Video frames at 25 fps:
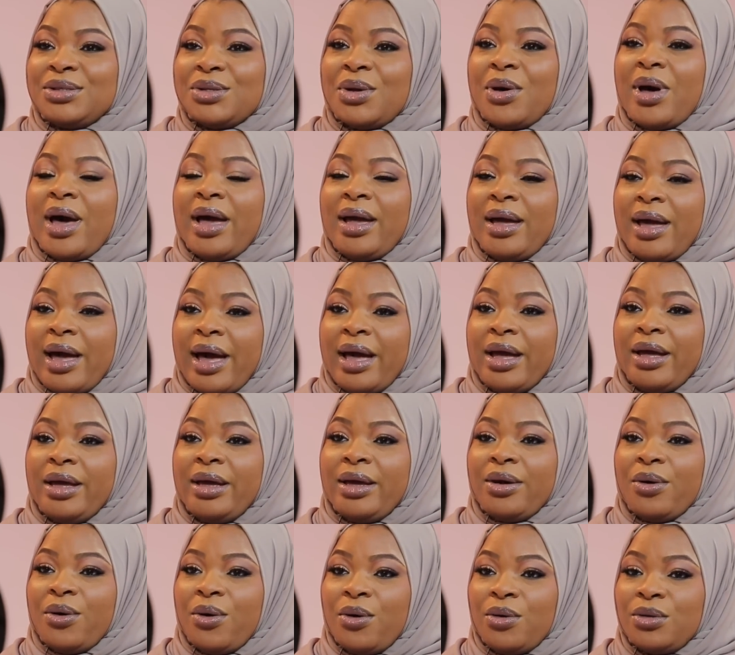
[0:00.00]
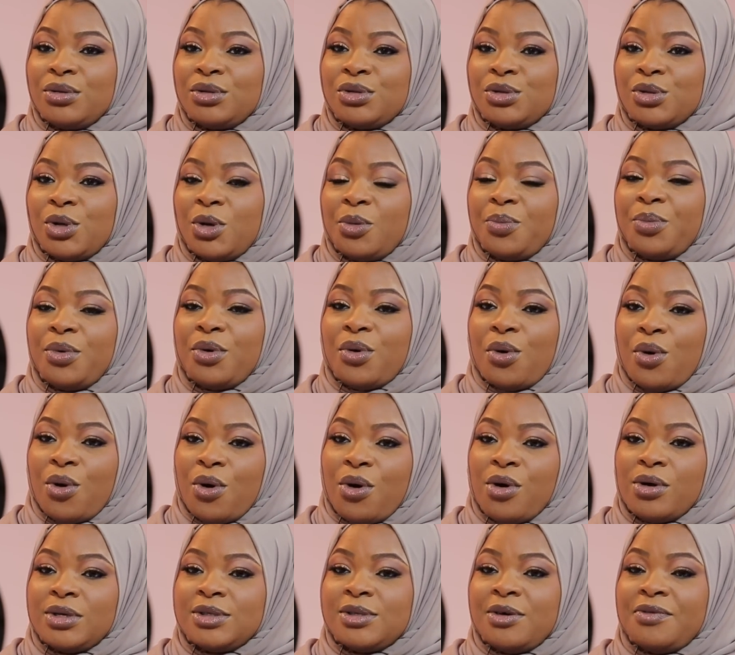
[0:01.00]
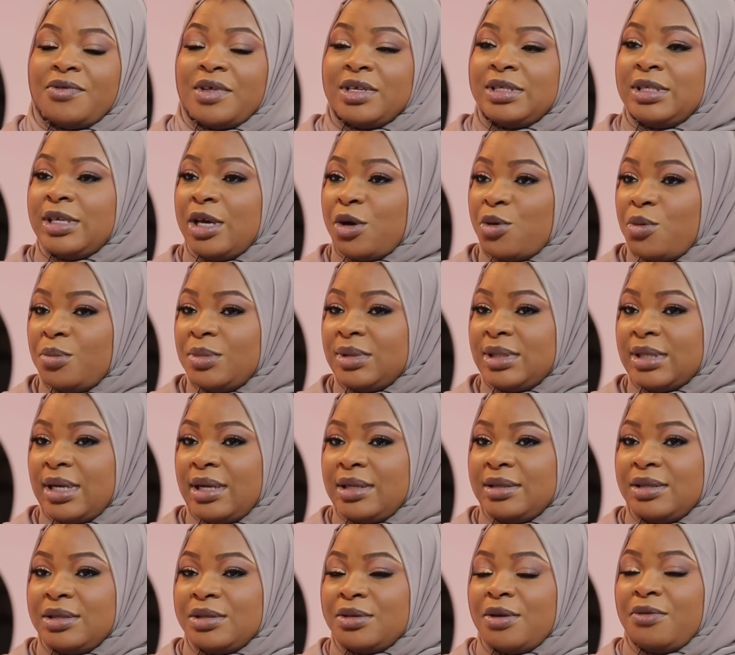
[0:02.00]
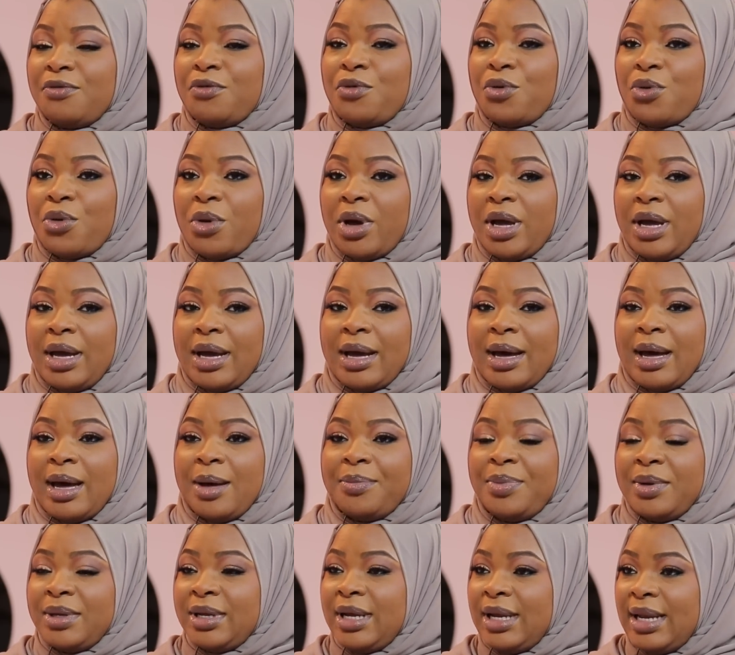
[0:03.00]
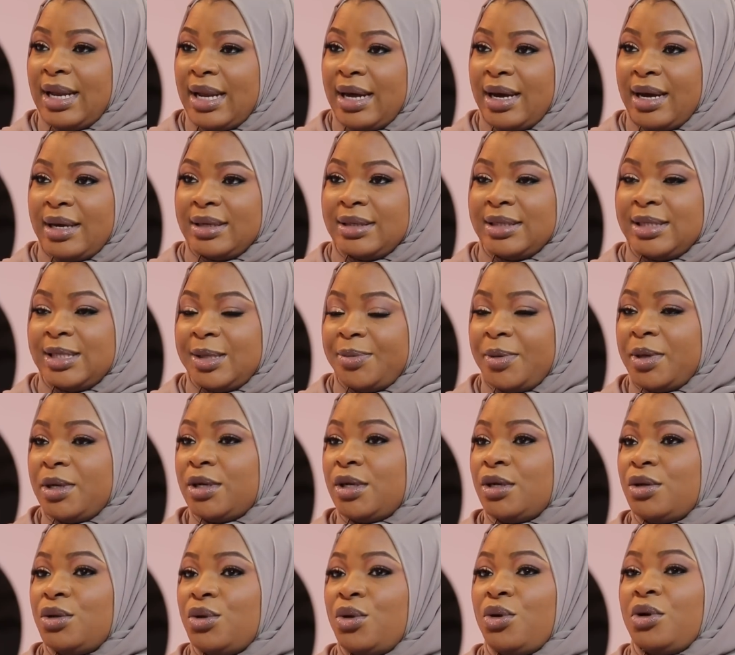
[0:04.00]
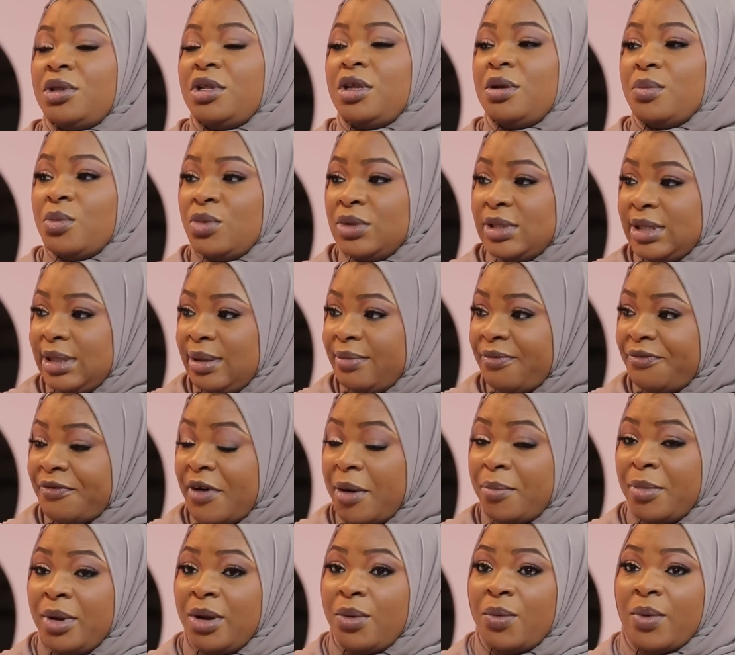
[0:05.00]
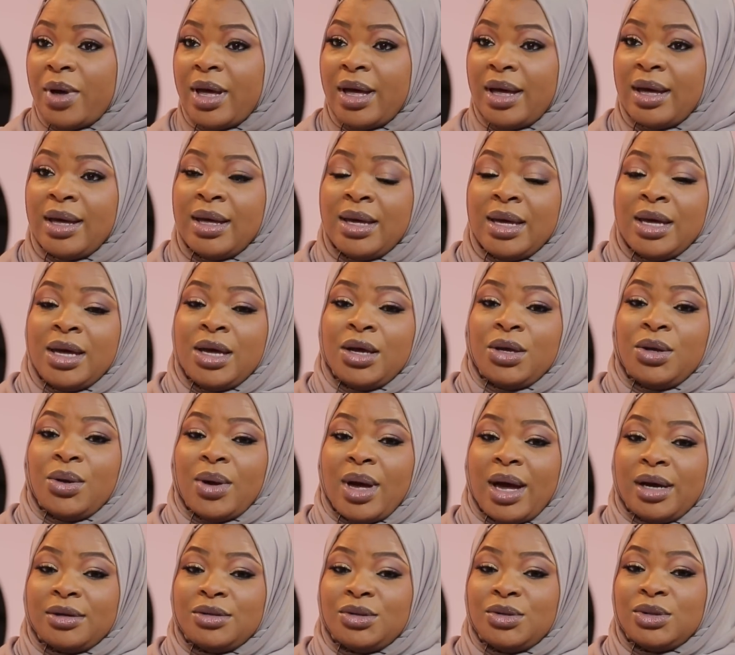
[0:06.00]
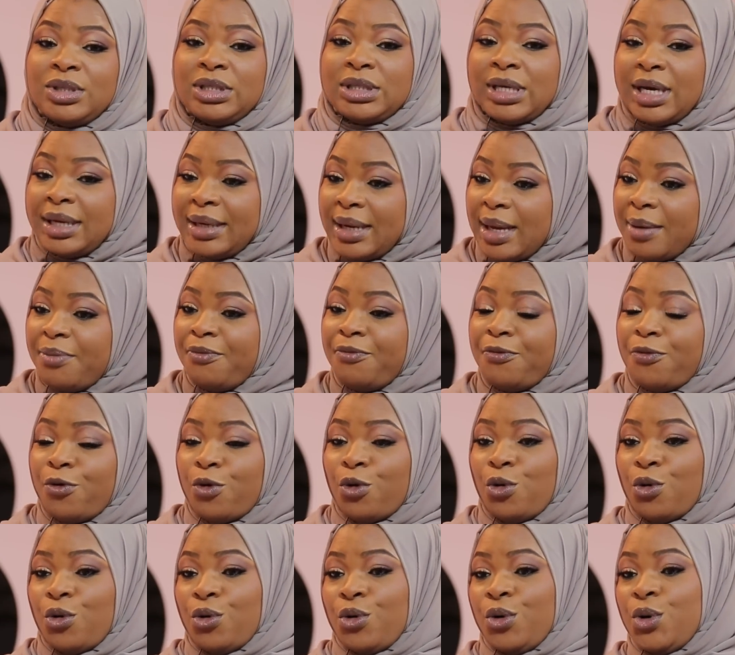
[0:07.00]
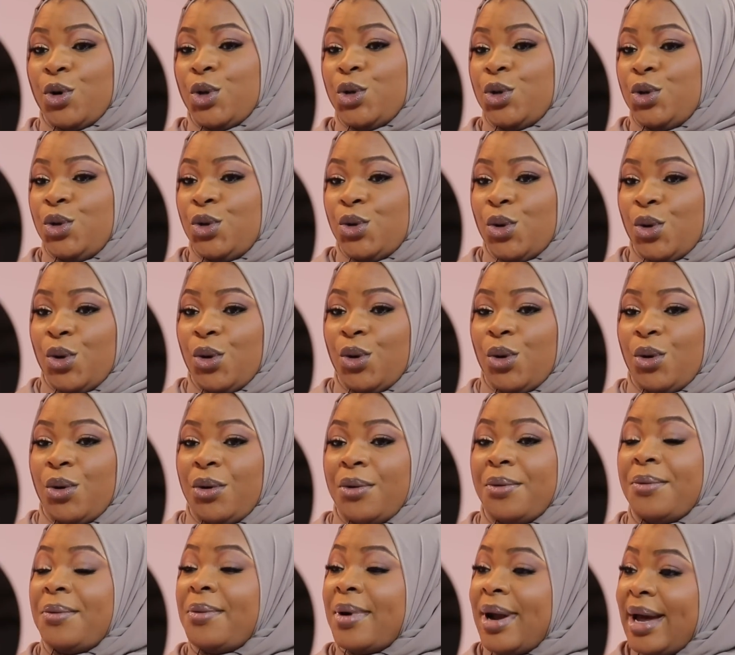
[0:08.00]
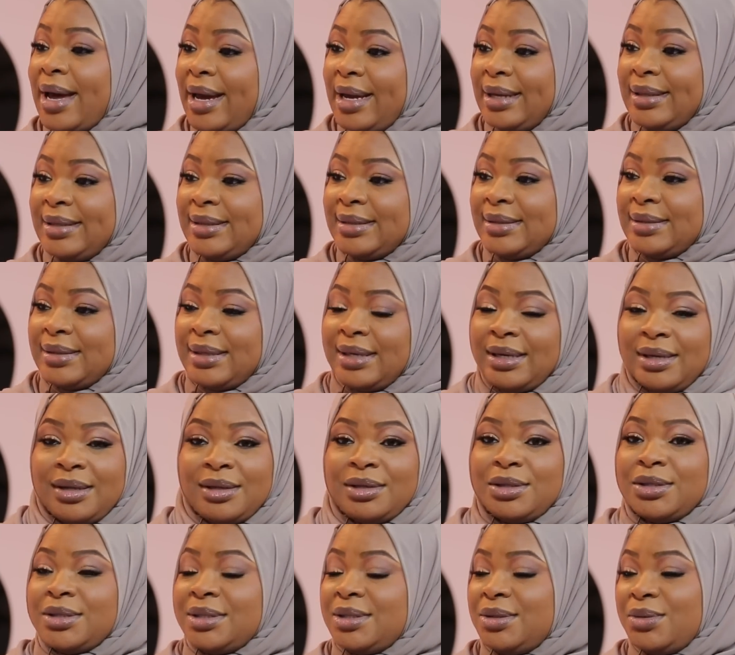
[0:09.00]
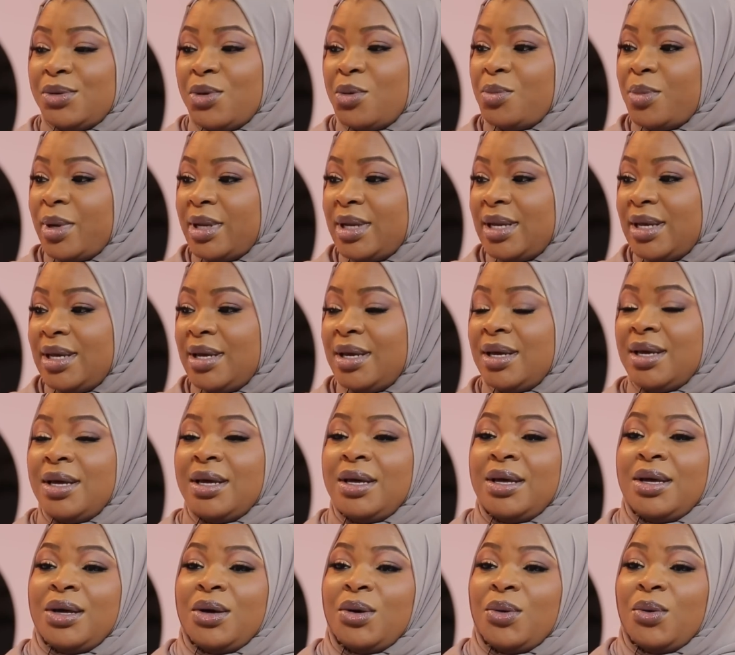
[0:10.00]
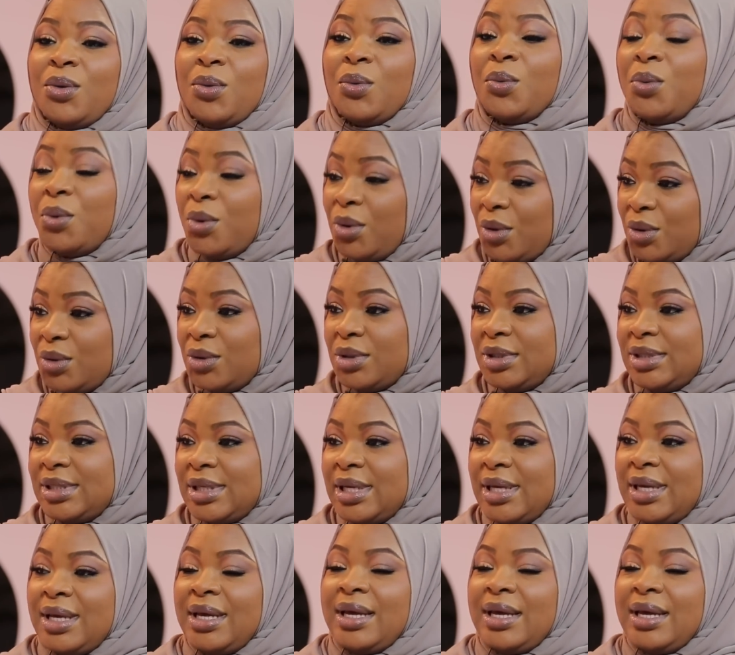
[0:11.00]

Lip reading: So I also, because of the circumstances of growing up in a large, typical Northern Muslim family where you had to stand up for your rights, else nobody would,